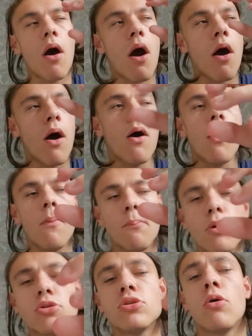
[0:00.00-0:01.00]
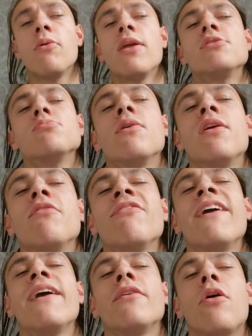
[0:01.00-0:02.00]
Our motto is we
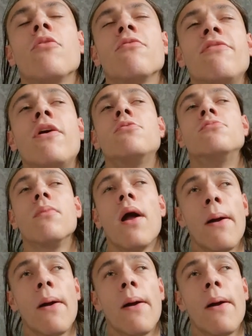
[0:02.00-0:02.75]
fear no foe.